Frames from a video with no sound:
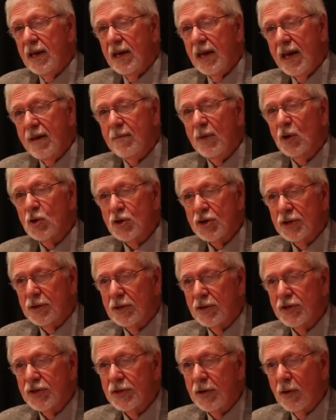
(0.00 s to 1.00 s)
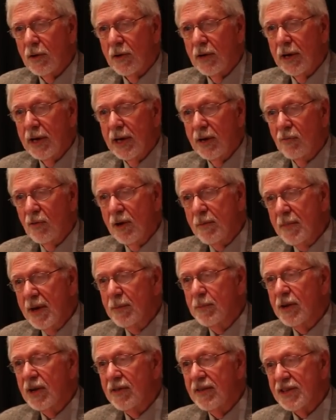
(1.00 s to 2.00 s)
emotional story
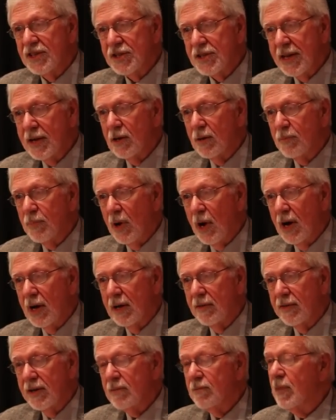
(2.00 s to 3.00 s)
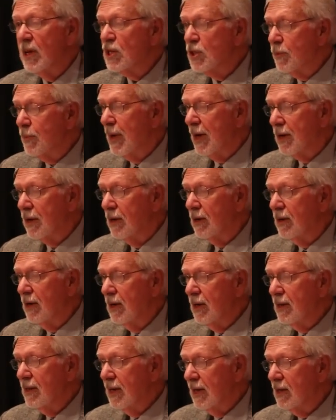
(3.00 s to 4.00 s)
remembered the center part of it much better
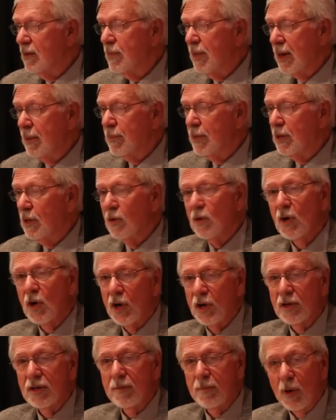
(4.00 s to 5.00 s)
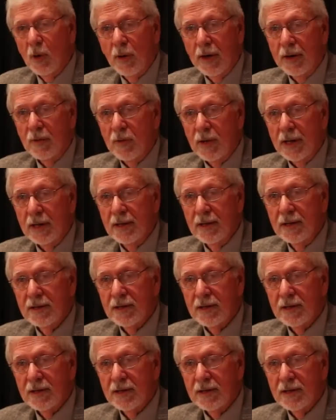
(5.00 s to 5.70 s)
than the people who heard the boring one.